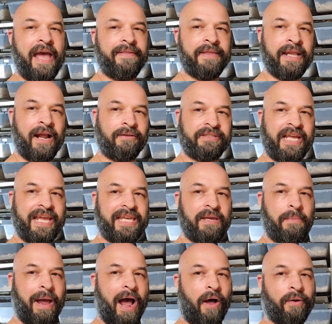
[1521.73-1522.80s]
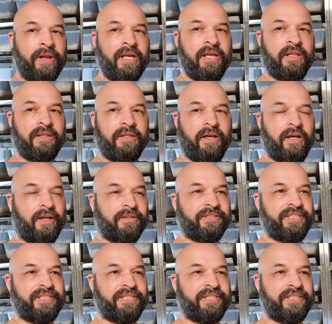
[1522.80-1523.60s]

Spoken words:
and then I'll take him out. The